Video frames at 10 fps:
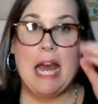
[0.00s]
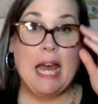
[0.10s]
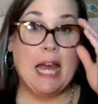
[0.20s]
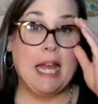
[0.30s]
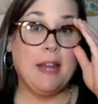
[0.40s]

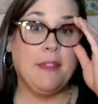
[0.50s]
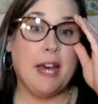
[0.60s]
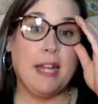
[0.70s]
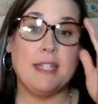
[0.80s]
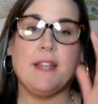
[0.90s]
And
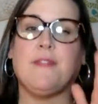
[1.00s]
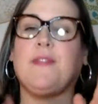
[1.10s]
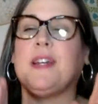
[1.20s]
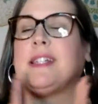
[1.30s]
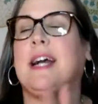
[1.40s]
that is a
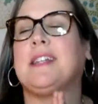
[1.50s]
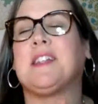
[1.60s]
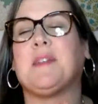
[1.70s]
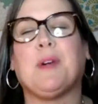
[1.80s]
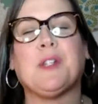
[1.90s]

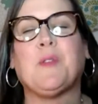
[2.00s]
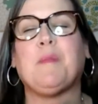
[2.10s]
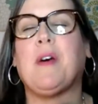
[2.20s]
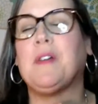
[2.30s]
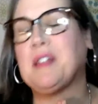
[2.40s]
fantastic book. It's one of
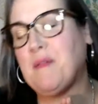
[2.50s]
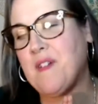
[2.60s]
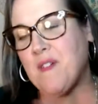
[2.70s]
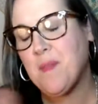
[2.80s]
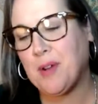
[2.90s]
my all-time
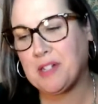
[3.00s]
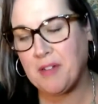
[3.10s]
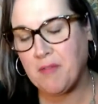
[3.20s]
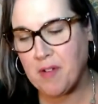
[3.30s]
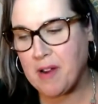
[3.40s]
favorite books.
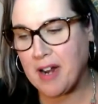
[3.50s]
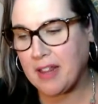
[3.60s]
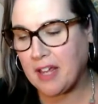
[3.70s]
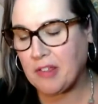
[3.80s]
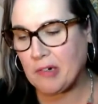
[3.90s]
I've reread it
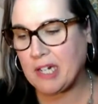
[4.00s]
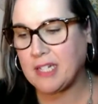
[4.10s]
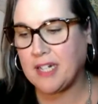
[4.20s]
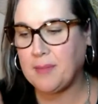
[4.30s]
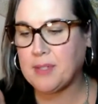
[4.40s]
like 30
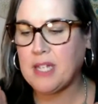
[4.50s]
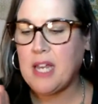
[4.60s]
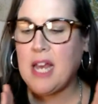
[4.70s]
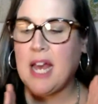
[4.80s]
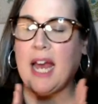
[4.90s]
times.
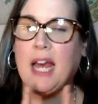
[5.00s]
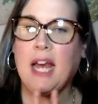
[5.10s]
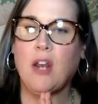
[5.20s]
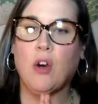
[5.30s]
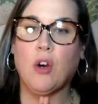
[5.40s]

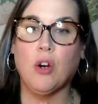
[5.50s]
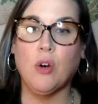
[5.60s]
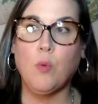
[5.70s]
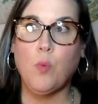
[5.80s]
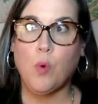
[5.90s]
And
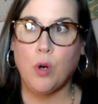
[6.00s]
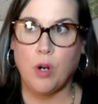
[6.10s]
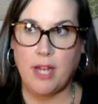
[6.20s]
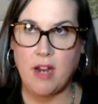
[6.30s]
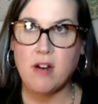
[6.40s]
her
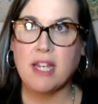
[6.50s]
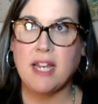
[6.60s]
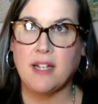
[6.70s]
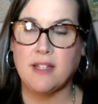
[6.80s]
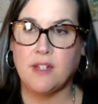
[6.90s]
work, Karen
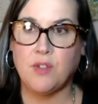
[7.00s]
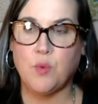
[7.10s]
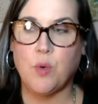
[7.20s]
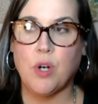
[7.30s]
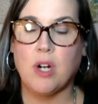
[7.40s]
Kingston's
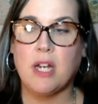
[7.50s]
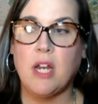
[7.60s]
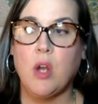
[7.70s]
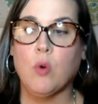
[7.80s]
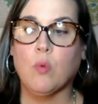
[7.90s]
work,
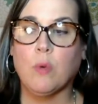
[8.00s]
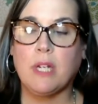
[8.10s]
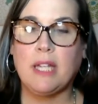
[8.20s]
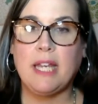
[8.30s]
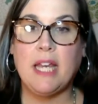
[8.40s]

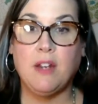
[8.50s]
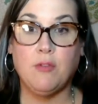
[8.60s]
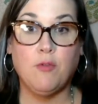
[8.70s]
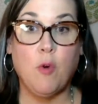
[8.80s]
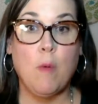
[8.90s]
really
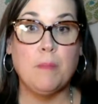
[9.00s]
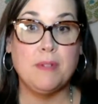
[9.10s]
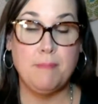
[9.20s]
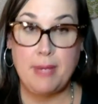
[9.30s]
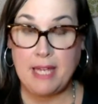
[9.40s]
informed
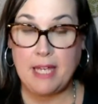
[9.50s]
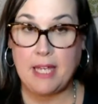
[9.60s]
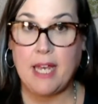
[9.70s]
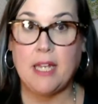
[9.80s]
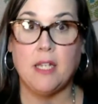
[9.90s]
me
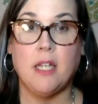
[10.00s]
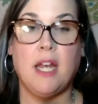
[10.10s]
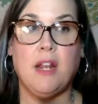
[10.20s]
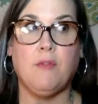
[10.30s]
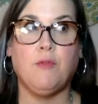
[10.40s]
and
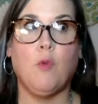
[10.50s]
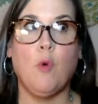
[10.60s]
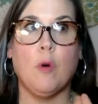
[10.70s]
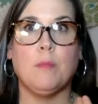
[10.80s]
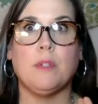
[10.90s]

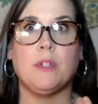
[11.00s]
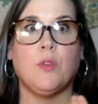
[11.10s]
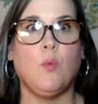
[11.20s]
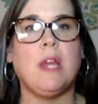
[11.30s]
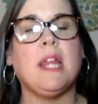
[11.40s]
informed
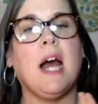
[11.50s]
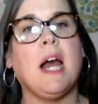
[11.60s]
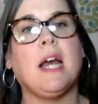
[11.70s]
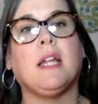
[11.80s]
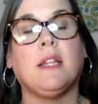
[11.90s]
the way that
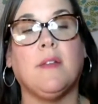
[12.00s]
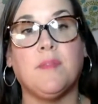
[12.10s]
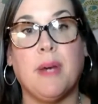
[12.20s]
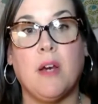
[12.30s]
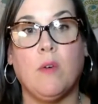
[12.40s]
I lived
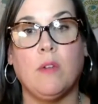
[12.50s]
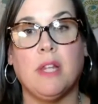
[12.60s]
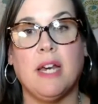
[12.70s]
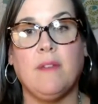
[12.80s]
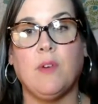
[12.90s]
my own
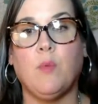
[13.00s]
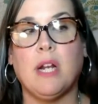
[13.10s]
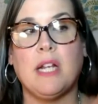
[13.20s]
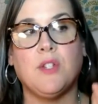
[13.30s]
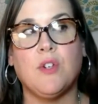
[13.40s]
life. And when
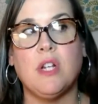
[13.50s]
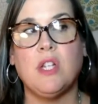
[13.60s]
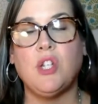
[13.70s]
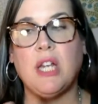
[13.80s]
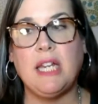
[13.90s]
I started
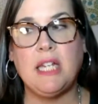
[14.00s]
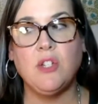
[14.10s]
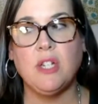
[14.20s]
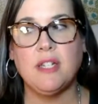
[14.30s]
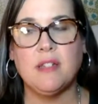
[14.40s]

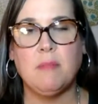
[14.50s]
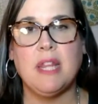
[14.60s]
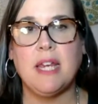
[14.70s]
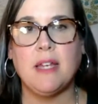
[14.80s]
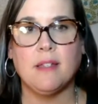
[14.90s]
changing some
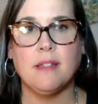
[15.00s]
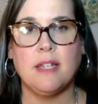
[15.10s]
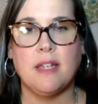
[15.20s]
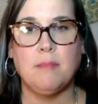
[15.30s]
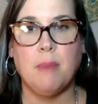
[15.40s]
things
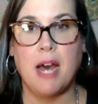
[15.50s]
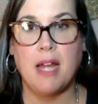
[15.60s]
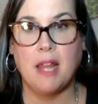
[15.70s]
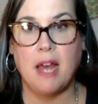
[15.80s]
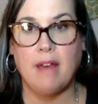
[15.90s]
in my
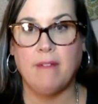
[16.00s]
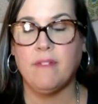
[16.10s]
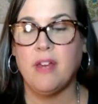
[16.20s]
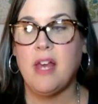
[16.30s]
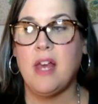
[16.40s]

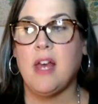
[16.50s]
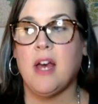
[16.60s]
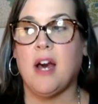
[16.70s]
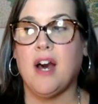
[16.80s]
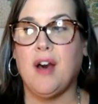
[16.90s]
life,
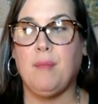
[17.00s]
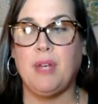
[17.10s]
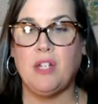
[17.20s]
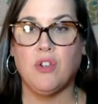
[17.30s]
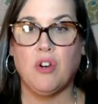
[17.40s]

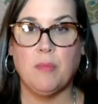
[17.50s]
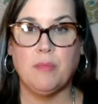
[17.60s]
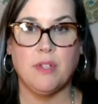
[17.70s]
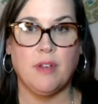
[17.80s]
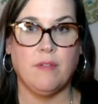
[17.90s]
in
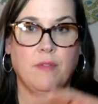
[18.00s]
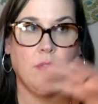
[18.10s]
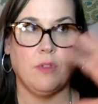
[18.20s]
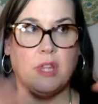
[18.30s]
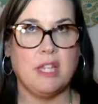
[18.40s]
terms of
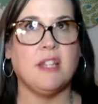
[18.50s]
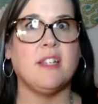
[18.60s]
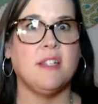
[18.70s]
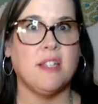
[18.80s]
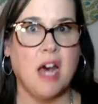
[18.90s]
the
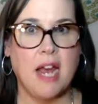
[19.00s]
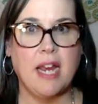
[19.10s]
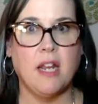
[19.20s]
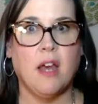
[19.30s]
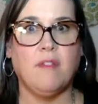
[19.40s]

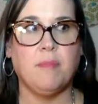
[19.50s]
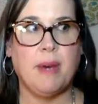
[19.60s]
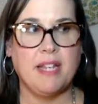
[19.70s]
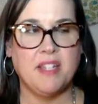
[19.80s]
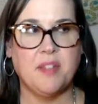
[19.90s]
design of
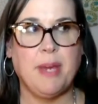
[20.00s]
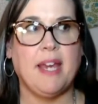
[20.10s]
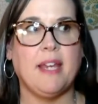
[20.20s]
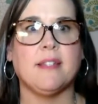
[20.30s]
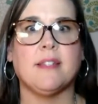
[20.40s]
my
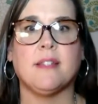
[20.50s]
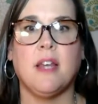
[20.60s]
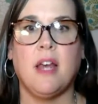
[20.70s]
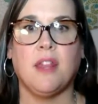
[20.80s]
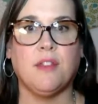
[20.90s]
space,
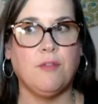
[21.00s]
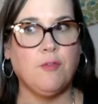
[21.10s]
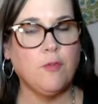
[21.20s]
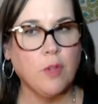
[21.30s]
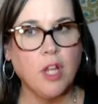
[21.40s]
the
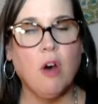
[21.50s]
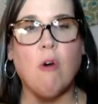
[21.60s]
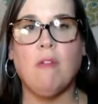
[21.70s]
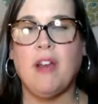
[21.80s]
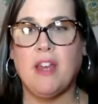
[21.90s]

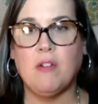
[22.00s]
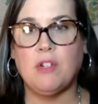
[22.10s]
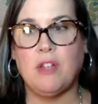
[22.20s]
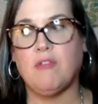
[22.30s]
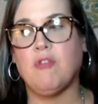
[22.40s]
flow of
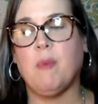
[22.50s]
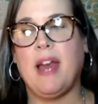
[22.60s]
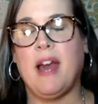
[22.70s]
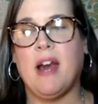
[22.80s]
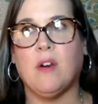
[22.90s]
energy through my
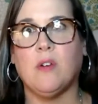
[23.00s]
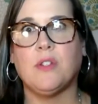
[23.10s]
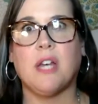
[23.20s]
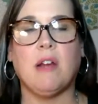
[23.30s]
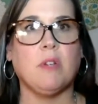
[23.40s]

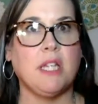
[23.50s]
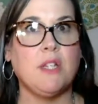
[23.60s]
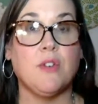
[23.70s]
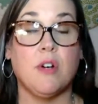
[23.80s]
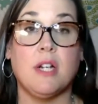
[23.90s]
house, I really
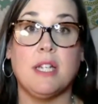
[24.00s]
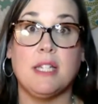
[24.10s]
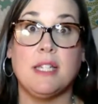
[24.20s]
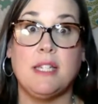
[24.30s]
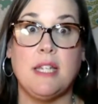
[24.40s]
started to
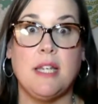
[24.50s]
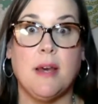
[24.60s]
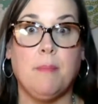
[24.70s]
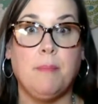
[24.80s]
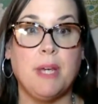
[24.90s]
see
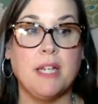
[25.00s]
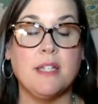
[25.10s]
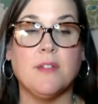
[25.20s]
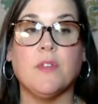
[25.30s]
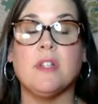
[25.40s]
a big
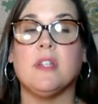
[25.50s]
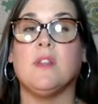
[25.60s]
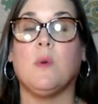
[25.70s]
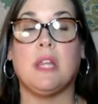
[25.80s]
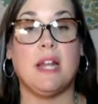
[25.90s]
difference in
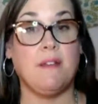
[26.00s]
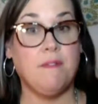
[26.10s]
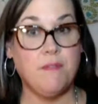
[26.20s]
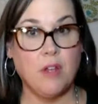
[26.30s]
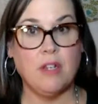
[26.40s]
the way that I
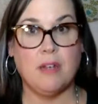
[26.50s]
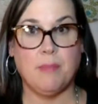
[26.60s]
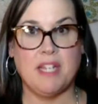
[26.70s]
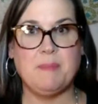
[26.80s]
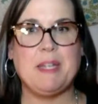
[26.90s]
felt in
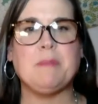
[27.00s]
my space.